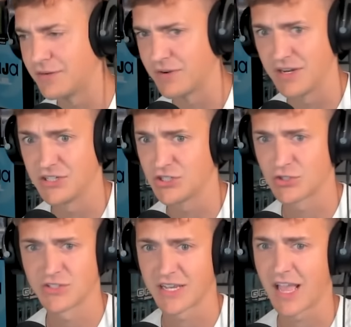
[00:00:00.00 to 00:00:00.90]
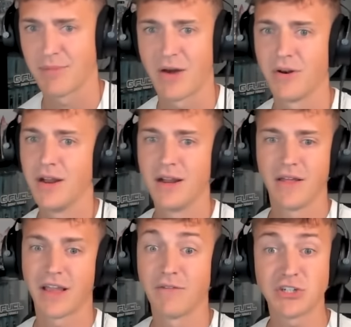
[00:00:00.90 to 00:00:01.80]
different Ninja shirts that came out.
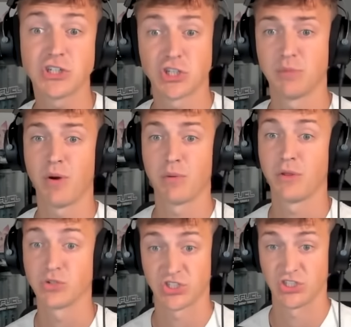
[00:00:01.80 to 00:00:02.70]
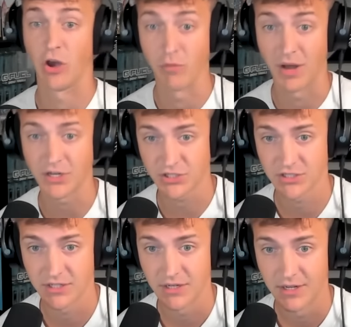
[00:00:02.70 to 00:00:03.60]
Like, eventually to the point where there was so
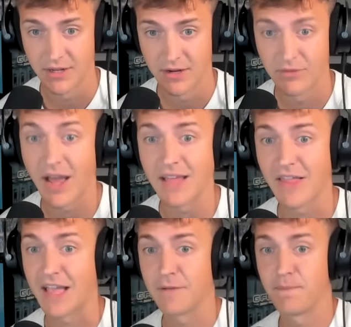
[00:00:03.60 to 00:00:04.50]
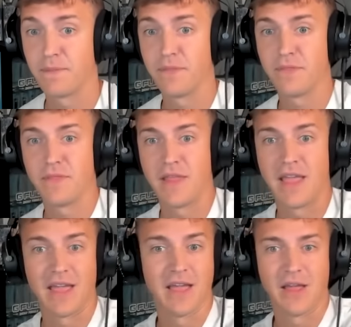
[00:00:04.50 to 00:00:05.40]
much, right? Like,
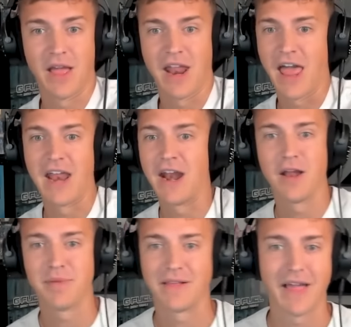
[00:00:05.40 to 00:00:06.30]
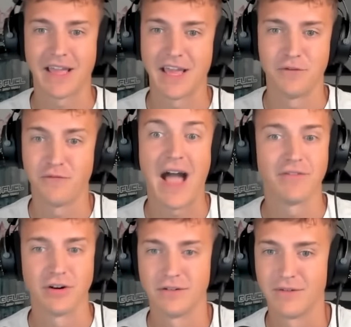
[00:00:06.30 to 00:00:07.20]
it ended up being like in
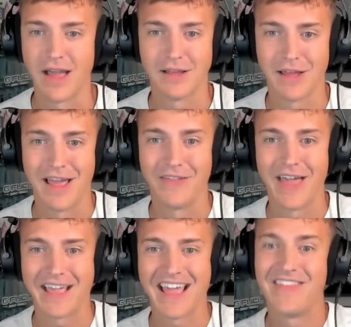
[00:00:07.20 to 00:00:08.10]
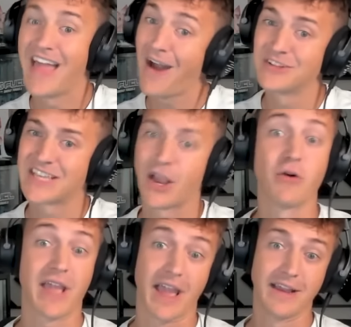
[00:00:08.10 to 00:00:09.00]
Fiverr, right? And like, and now it's like,
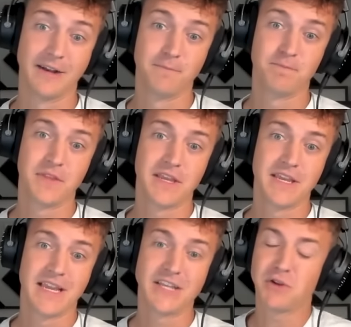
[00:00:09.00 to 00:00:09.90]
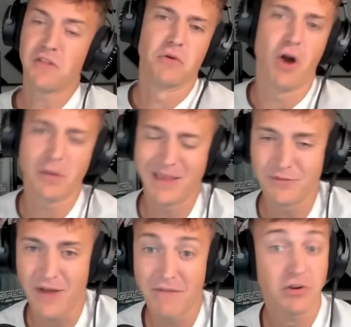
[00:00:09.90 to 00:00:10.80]
okay, is there anything wrong being
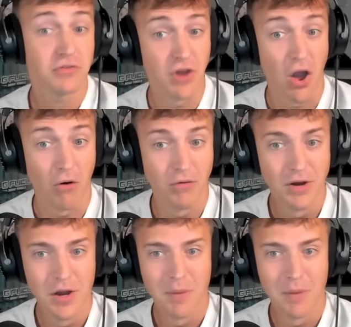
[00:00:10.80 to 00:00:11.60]
in Fiverr? No,